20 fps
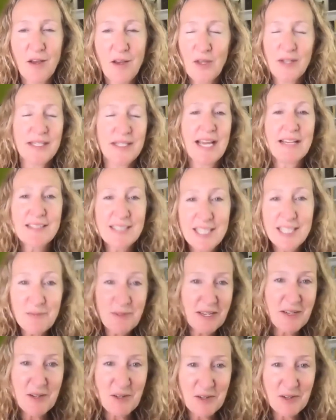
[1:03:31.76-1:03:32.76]
next time I
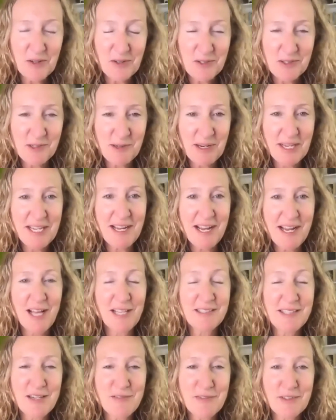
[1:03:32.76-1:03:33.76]
go to Costa Rica, I'll
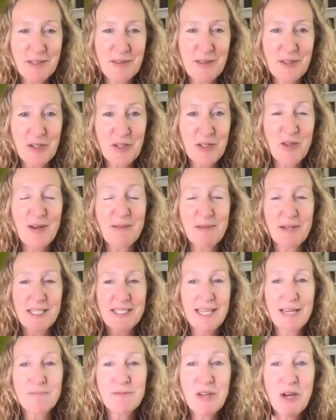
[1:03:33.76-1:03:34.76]
definitely look you up because
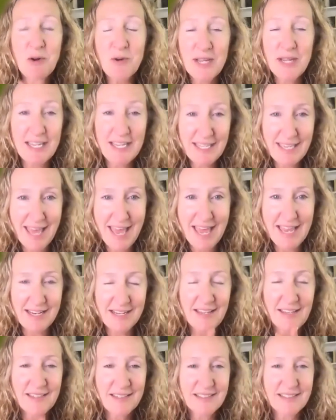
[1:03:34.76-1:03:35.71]
I'm going again